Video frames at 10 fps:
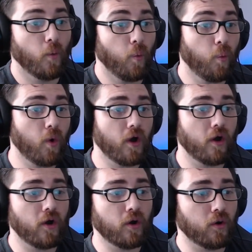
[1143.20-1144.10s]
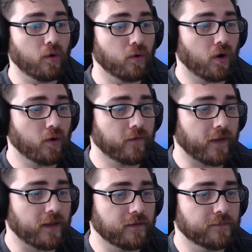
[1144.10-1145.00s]
Whoa,
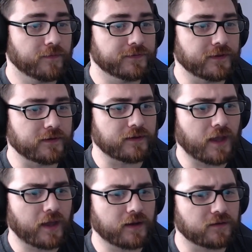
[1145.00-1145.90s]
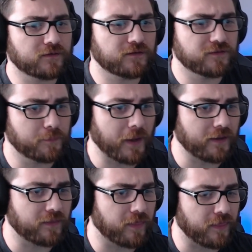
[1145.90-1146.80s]
okay. Did not
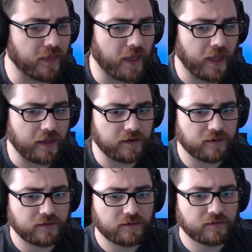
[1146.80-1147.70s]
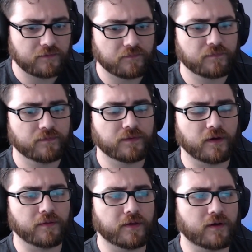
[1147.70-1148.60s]
expect that.
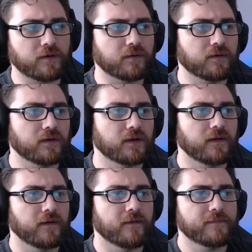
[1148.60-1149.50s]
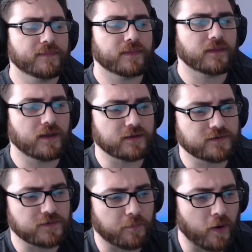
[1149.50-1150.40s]
Although, I
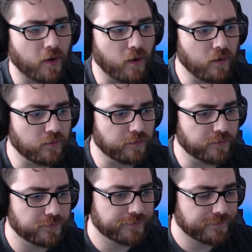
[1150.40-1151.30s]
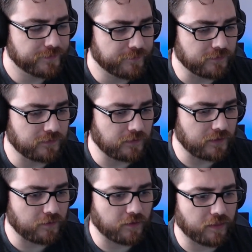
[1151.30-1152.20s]
suppose, if you sit
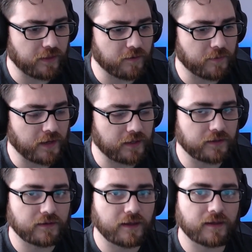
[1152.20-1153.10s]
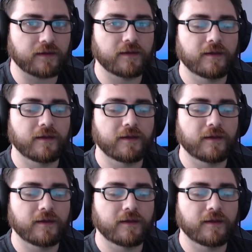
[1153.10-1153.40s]
down and think about it, like,